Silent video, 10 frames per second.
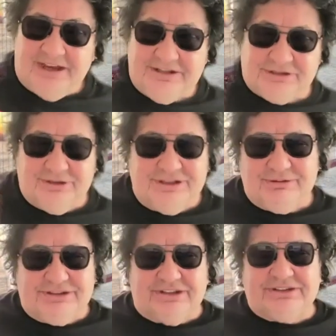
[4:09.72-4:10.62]
So Georgie
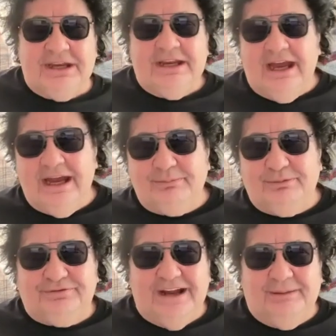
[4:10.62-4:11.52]
was just a
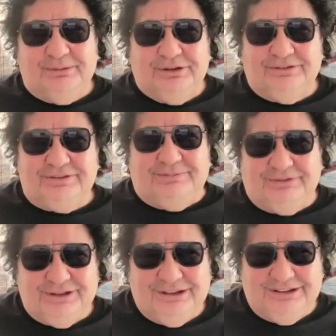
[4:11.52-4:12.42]
humble farm boy from
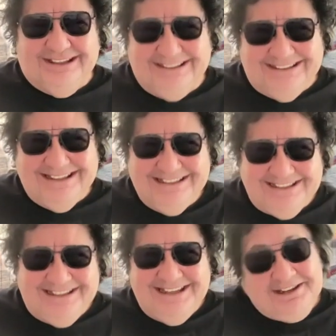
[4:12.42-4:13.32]
Bavaria
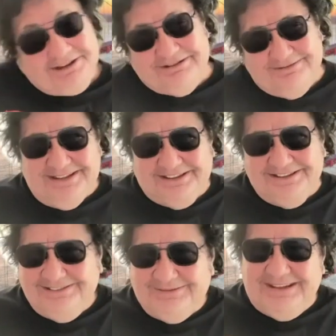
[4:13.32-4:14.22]
who, you
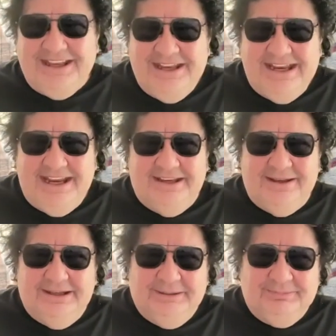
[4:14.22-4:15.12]

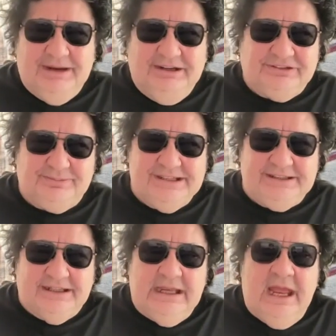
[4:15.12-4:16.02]
know, married
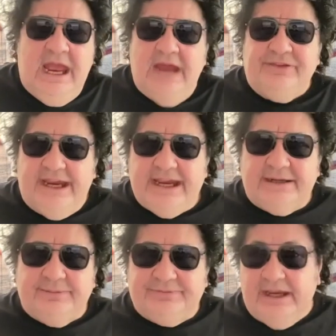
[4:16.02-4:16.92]
Sabina. And they
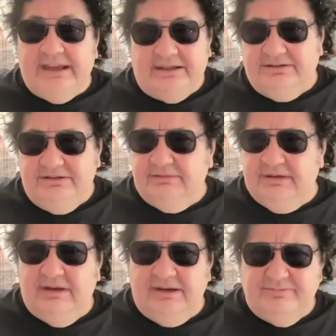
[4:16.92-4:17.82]
had
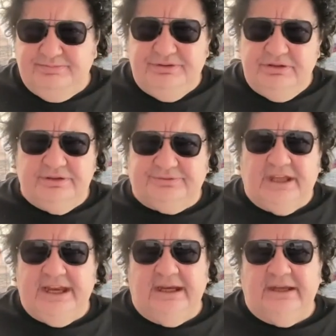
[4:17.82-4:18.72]
a beautiful
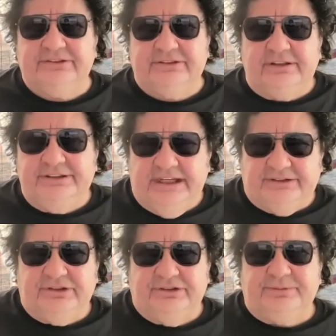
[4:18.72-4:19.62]
house on the
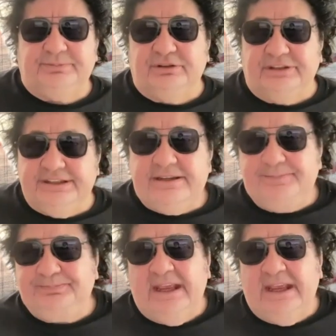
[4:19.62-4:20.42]
outskirts of Berlin.